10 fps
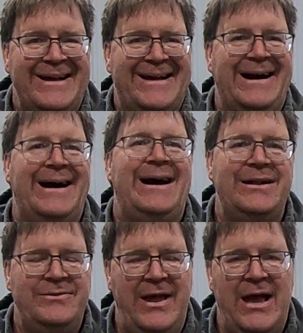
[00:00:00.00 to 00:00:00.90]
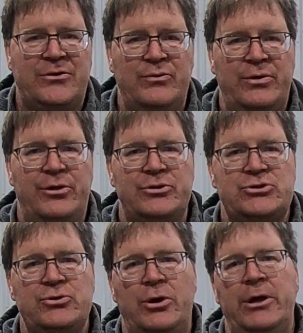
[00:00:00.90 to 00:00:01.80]
contact with the
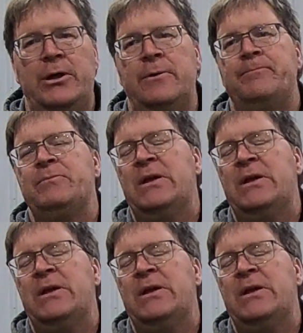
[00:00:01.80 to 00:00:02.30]
soil.